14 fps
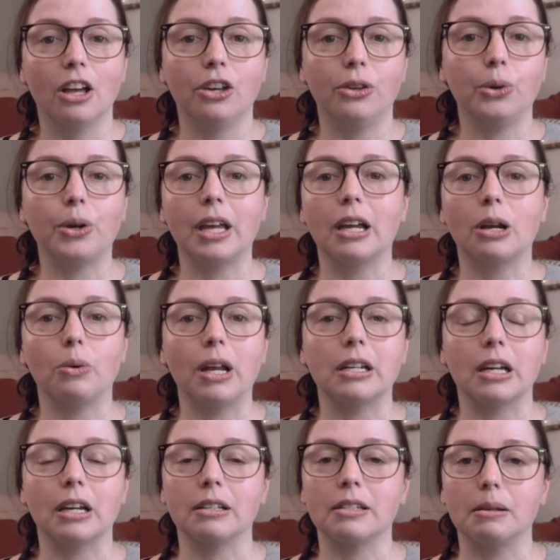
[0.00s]
You can create
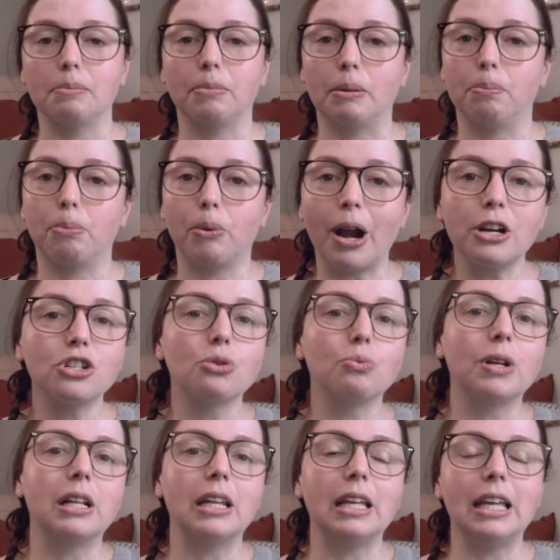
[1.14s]
a simple branch
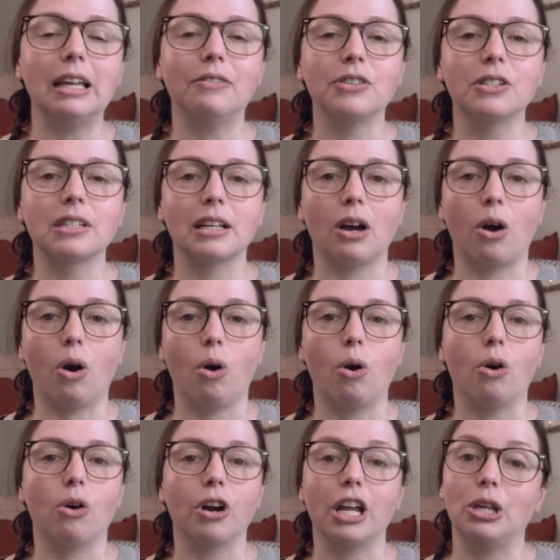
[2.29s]
with leaves,
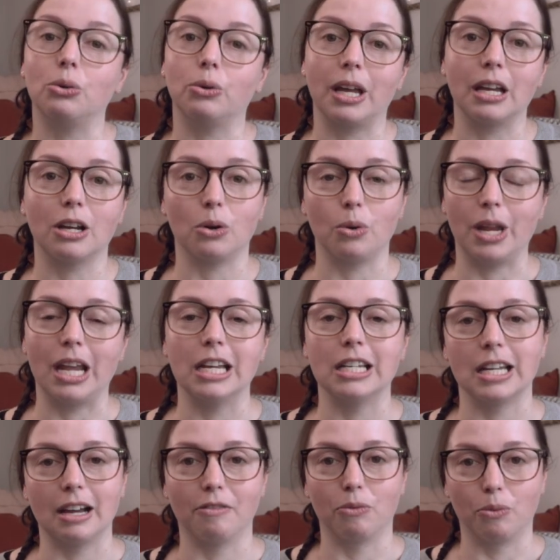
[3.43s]
or you can create
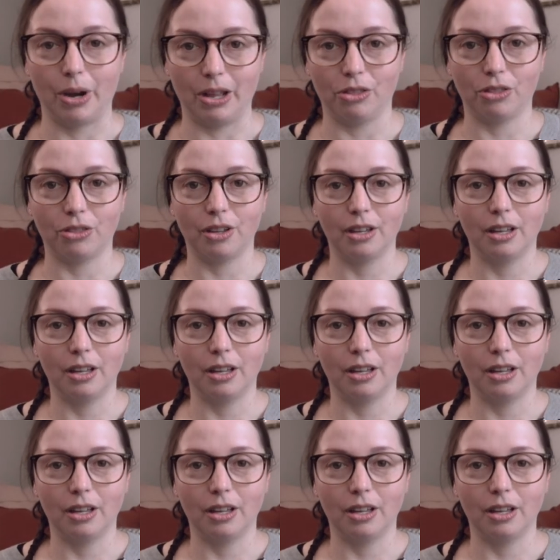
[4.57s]
a wreath.